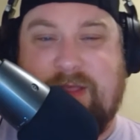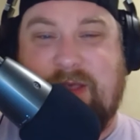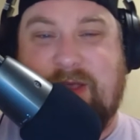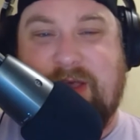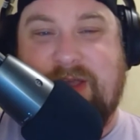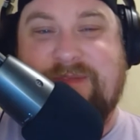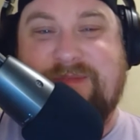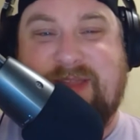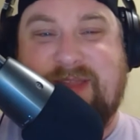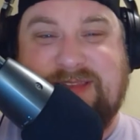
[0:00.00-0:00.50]

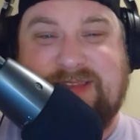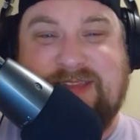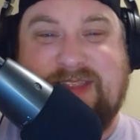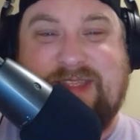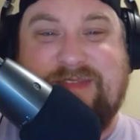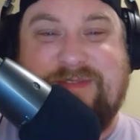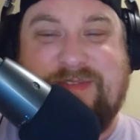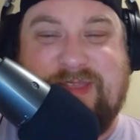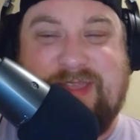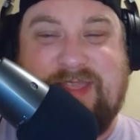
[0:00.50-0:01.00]
On my
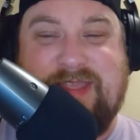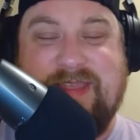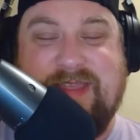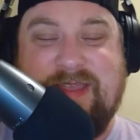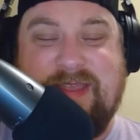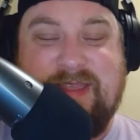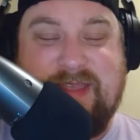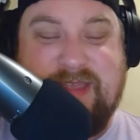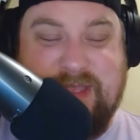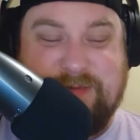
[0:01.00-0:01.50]
TV,
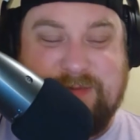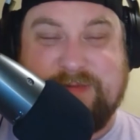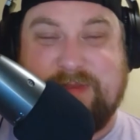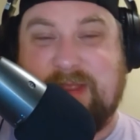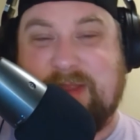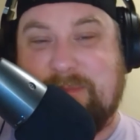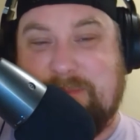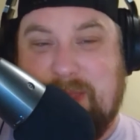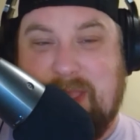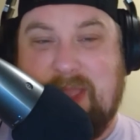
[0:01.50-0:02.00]
it was
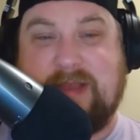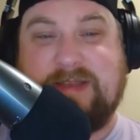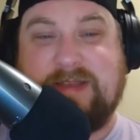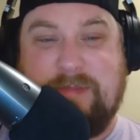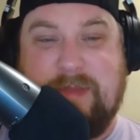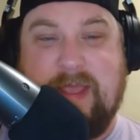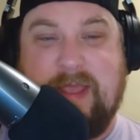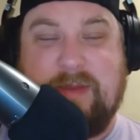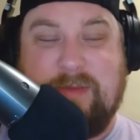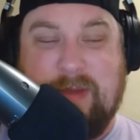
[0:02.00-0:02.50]
like
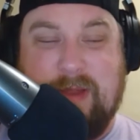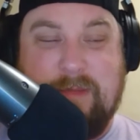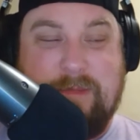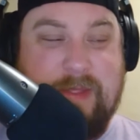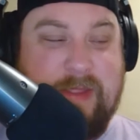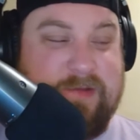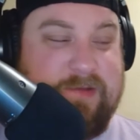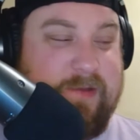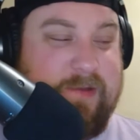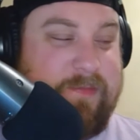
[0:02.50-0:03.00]
back-to-back
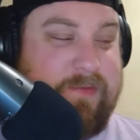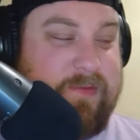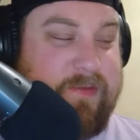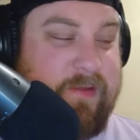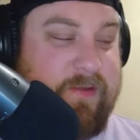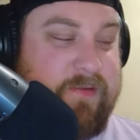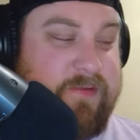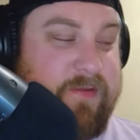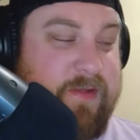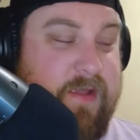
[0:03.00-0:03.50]
Rampage
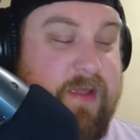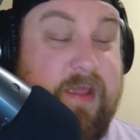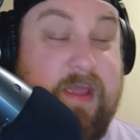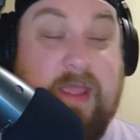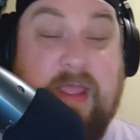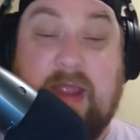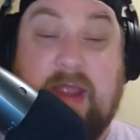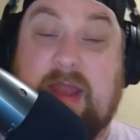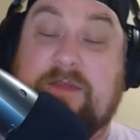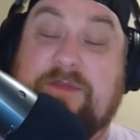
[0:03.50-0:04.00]
episodes.
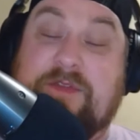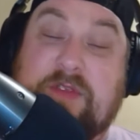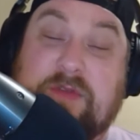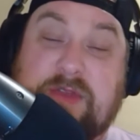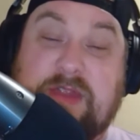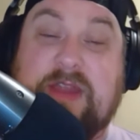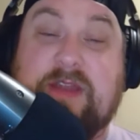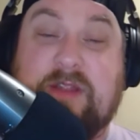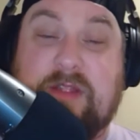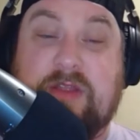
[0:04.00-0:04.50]
And if you
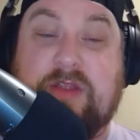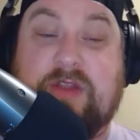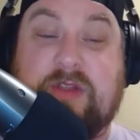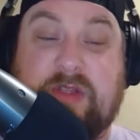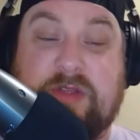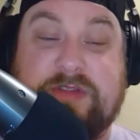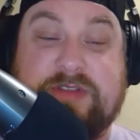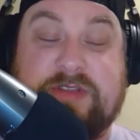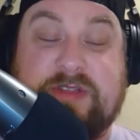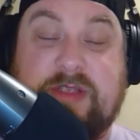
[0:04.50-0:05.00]
did look
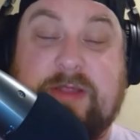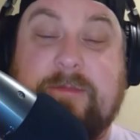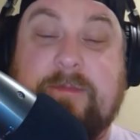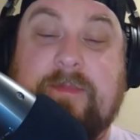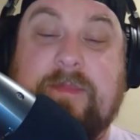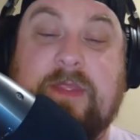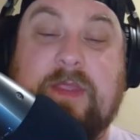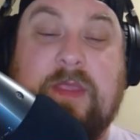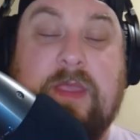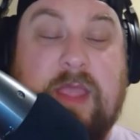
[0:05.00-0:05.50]
closely,
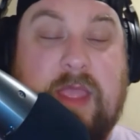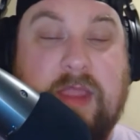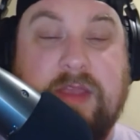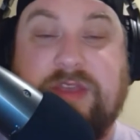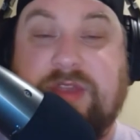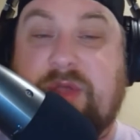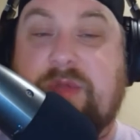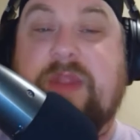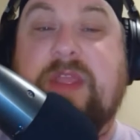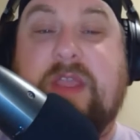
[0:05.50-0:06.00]
and
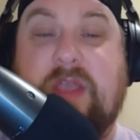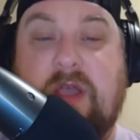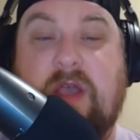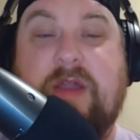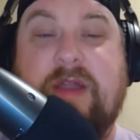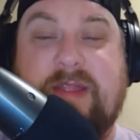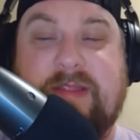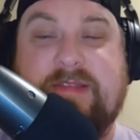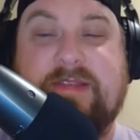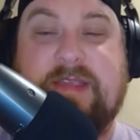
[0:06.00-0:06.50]
Tony Khan
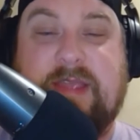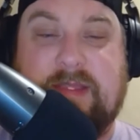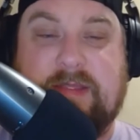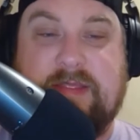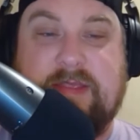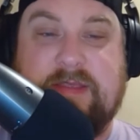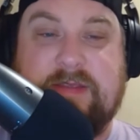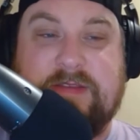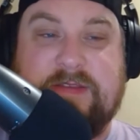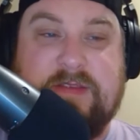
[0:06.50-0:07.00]
had said
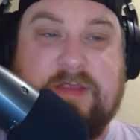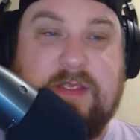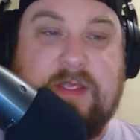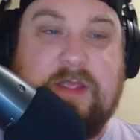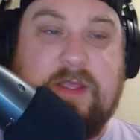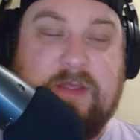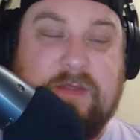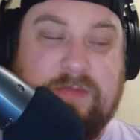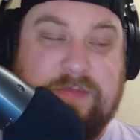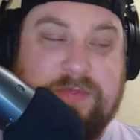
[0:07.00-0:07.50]
this,
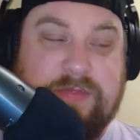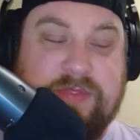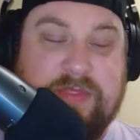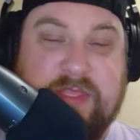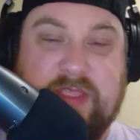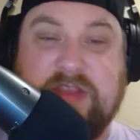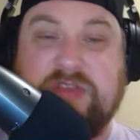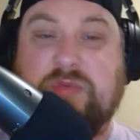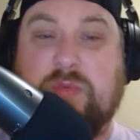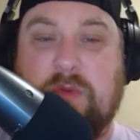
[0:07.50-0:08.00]

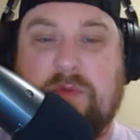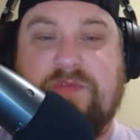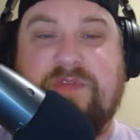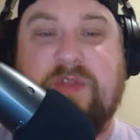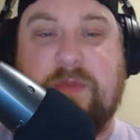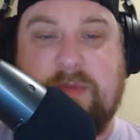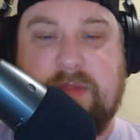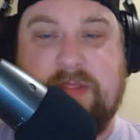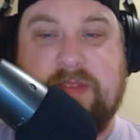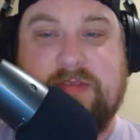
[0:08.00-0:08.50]
these were
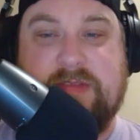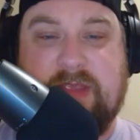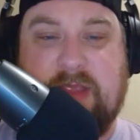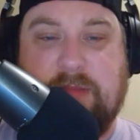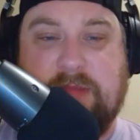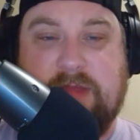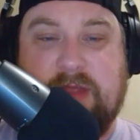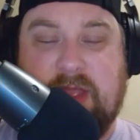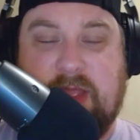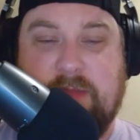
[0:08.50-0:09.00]
filmed at the same
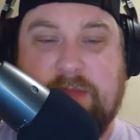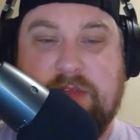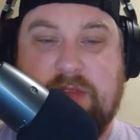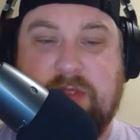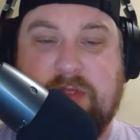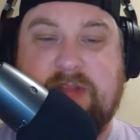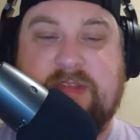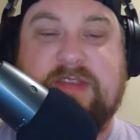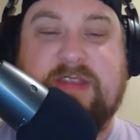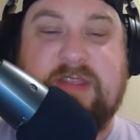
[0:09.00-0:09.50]
time. You
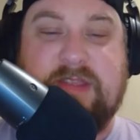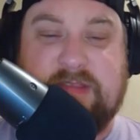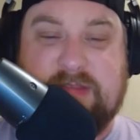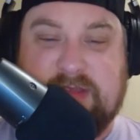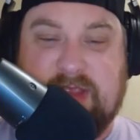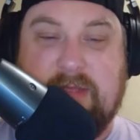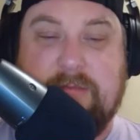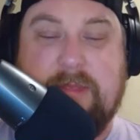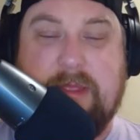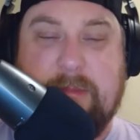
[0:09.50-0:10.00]
could see the
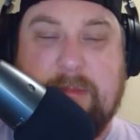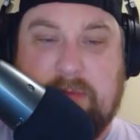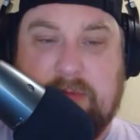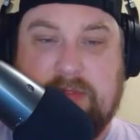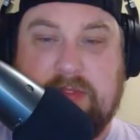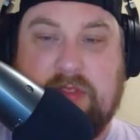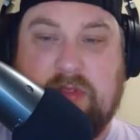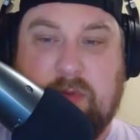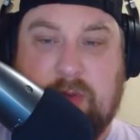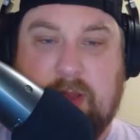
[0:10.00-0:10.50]
same people in
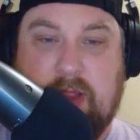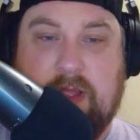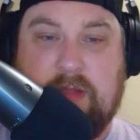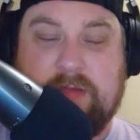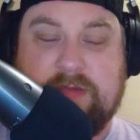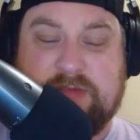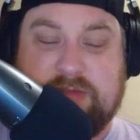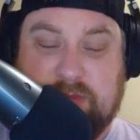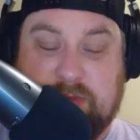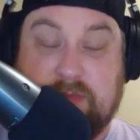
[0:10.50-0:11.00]
the crowd,
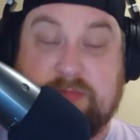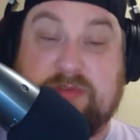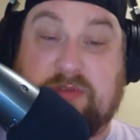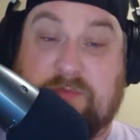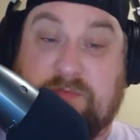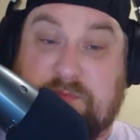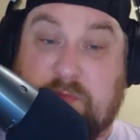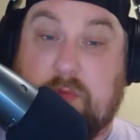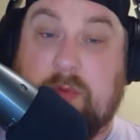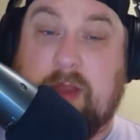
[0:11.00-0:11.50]
so it was a
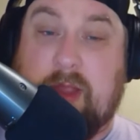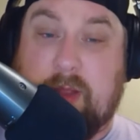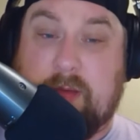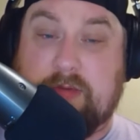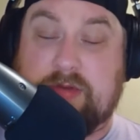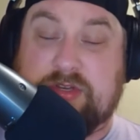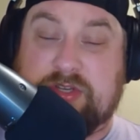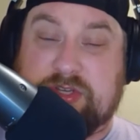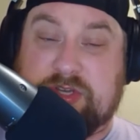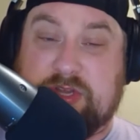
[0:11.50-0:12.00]

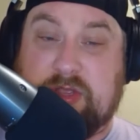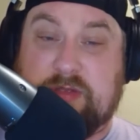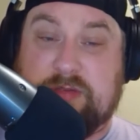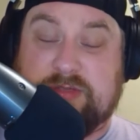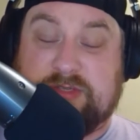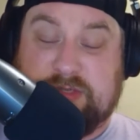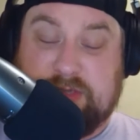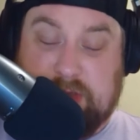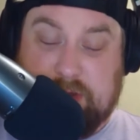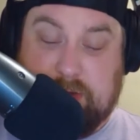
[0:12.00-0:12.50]
4-hour show.
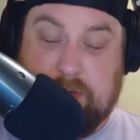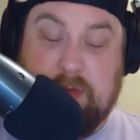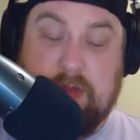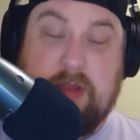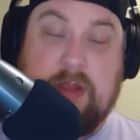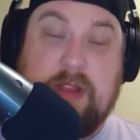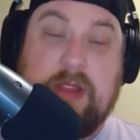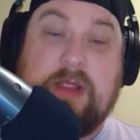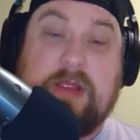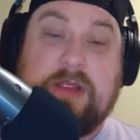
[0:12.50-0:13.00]
So
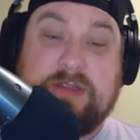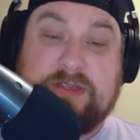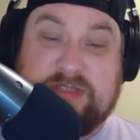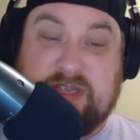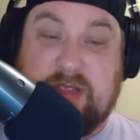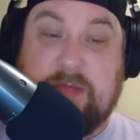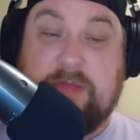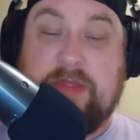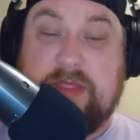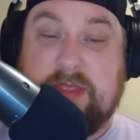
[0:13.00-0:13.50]

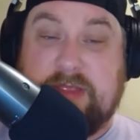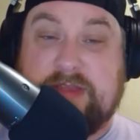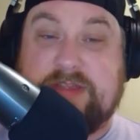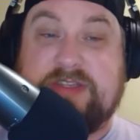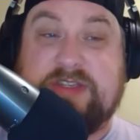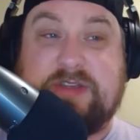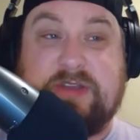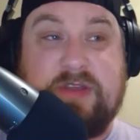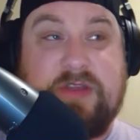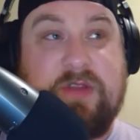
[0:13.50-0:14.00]
some of
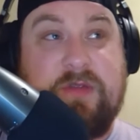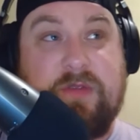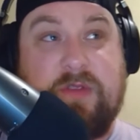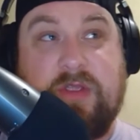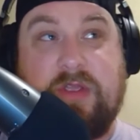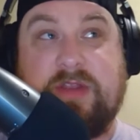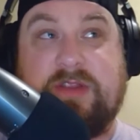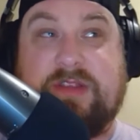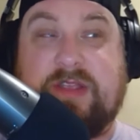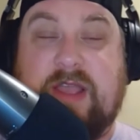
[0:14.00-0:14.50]
this, you
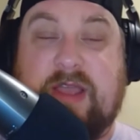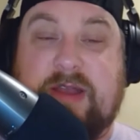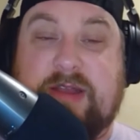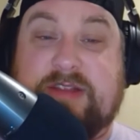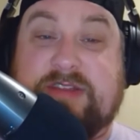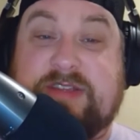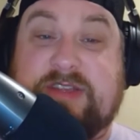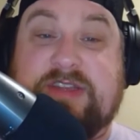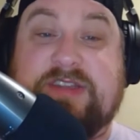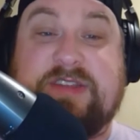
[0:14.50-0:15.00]
could kind of
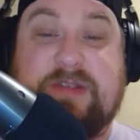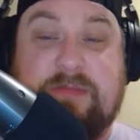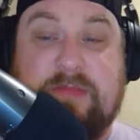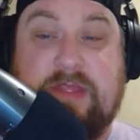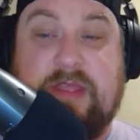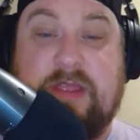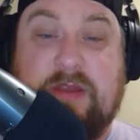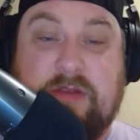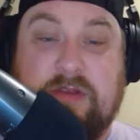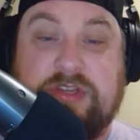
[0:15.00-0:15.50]
see some of the
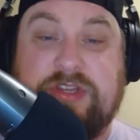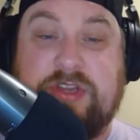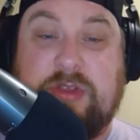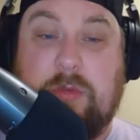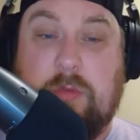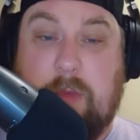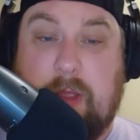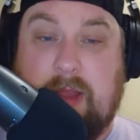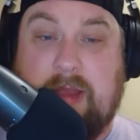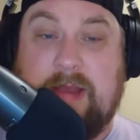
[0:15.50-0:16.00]
energy
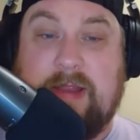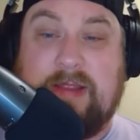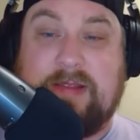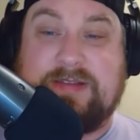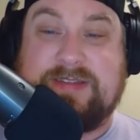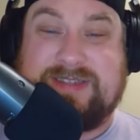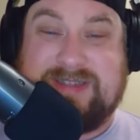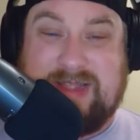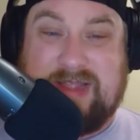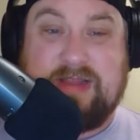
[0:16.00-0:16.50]
waning
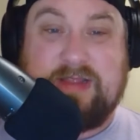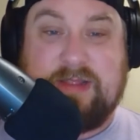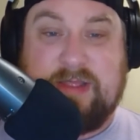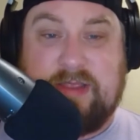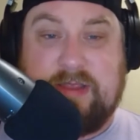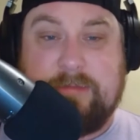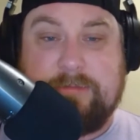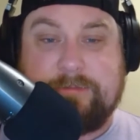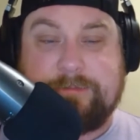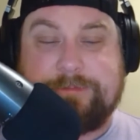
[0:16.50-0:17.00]

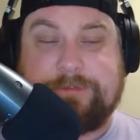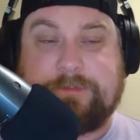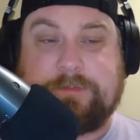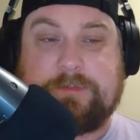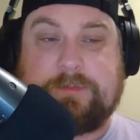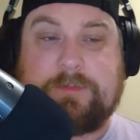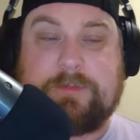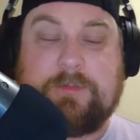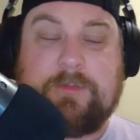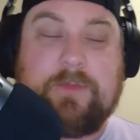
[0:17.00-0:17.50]
slightly.
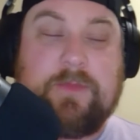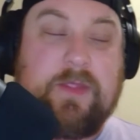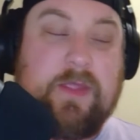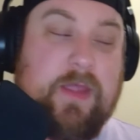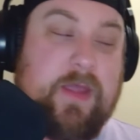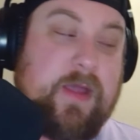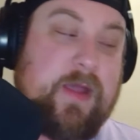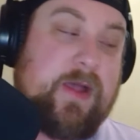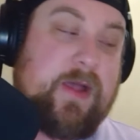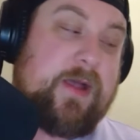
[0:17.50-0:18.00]

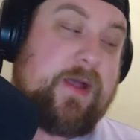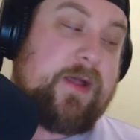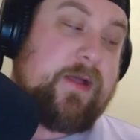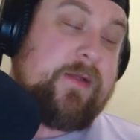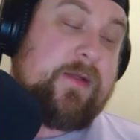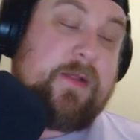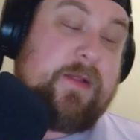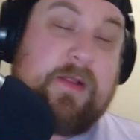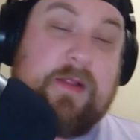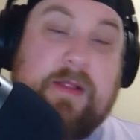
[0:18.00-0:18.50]

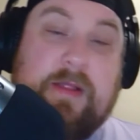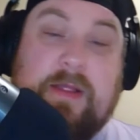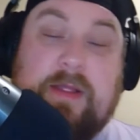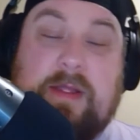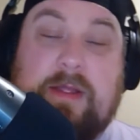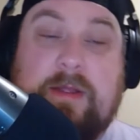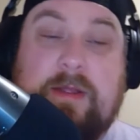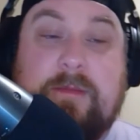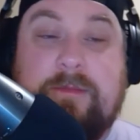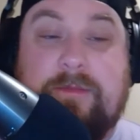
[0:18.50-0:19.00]

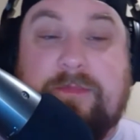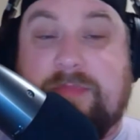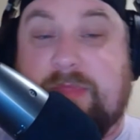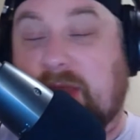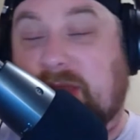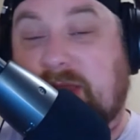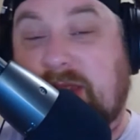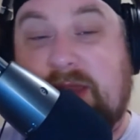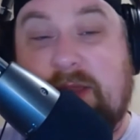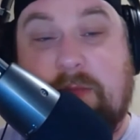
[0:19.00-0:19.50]
They
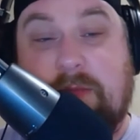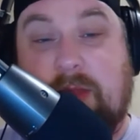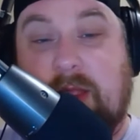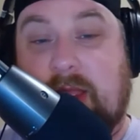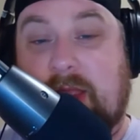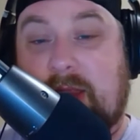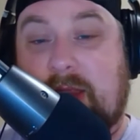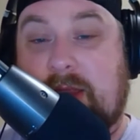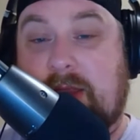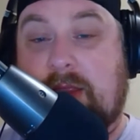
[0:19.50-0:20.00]
did it
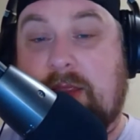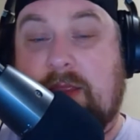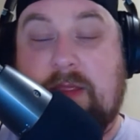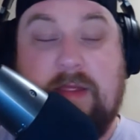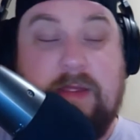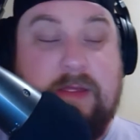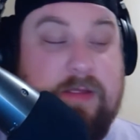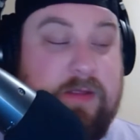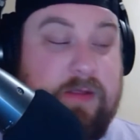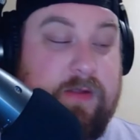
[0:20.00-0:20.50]
right.
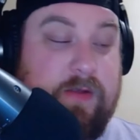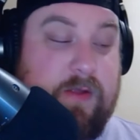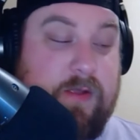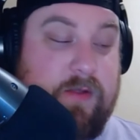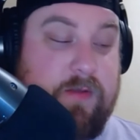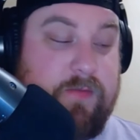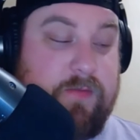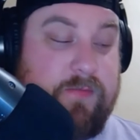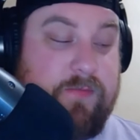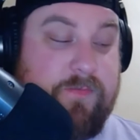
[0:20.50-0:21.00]

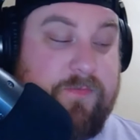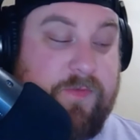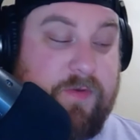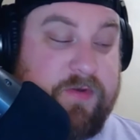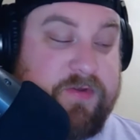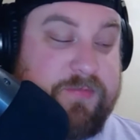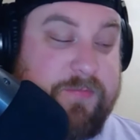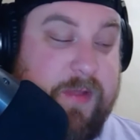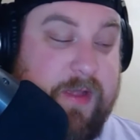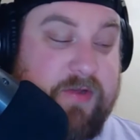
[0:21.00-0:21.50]

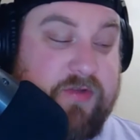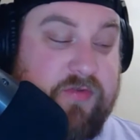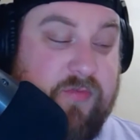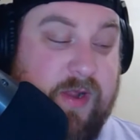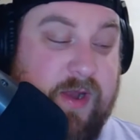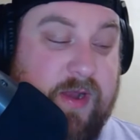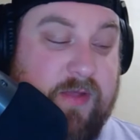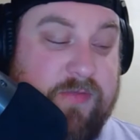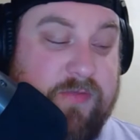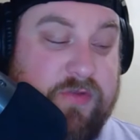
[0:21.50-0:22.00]
First match
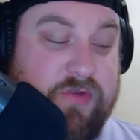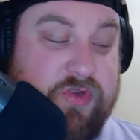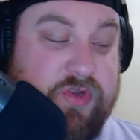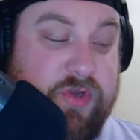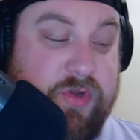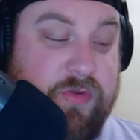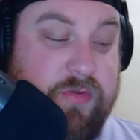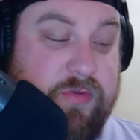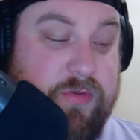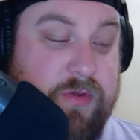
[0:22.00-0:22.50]
right out the
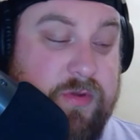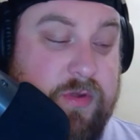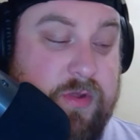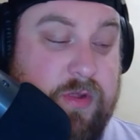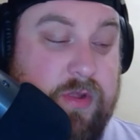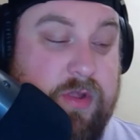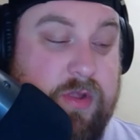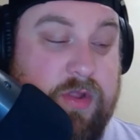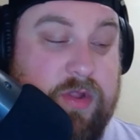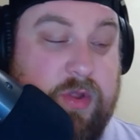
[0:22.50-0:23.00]
chute,
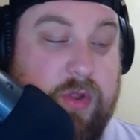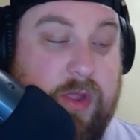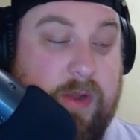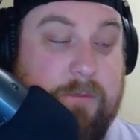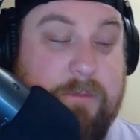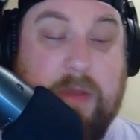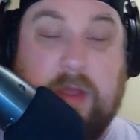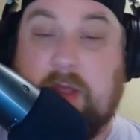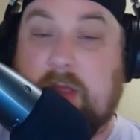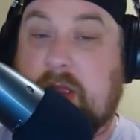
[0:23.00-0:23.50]
you had
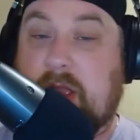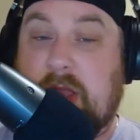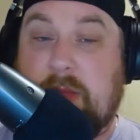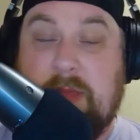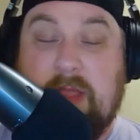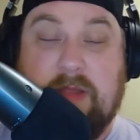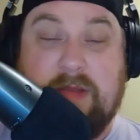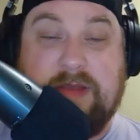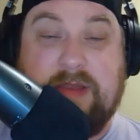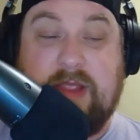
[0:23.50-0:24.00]
Punk come
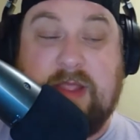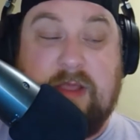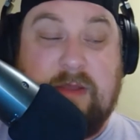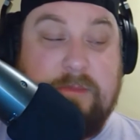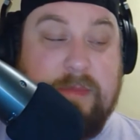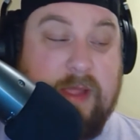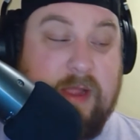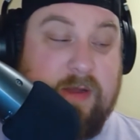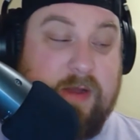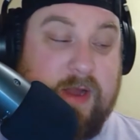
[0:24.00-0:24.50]
out, take on
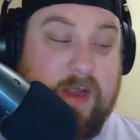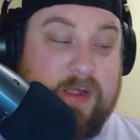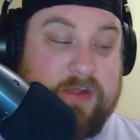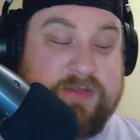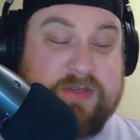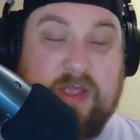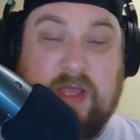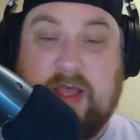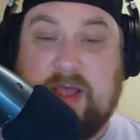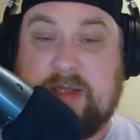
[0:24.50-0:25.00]
Powerhouse
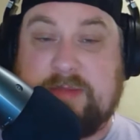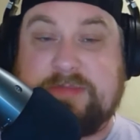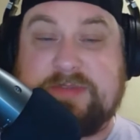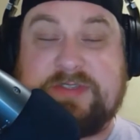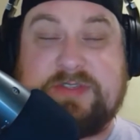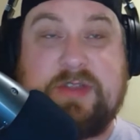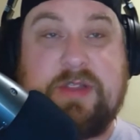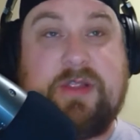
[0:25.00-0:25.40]
Hobbs.